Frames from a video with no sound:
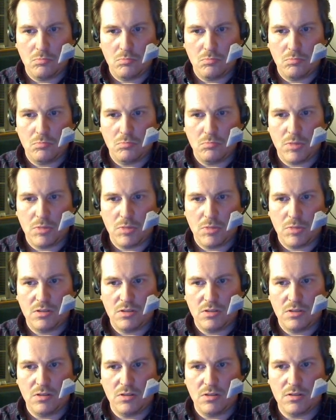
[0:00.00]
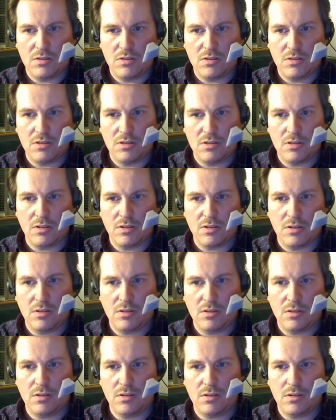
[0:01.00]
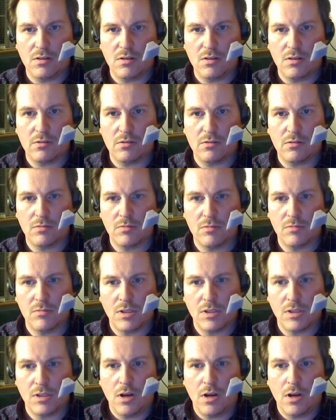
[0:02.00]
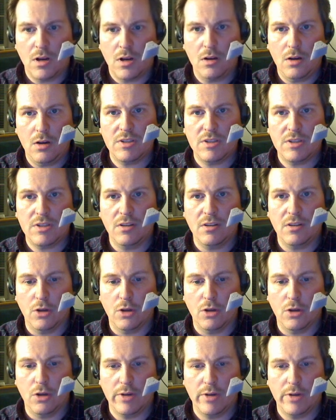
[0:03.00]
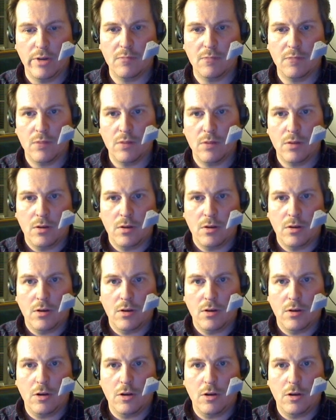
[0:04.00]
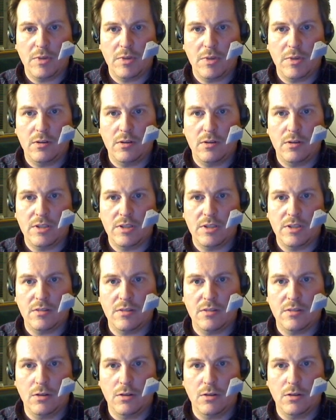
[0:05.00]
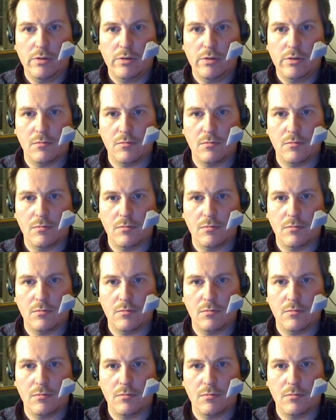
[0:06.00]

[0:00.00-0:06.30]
It still says that it did not. Oh, it's still loading. Up here it's still loading.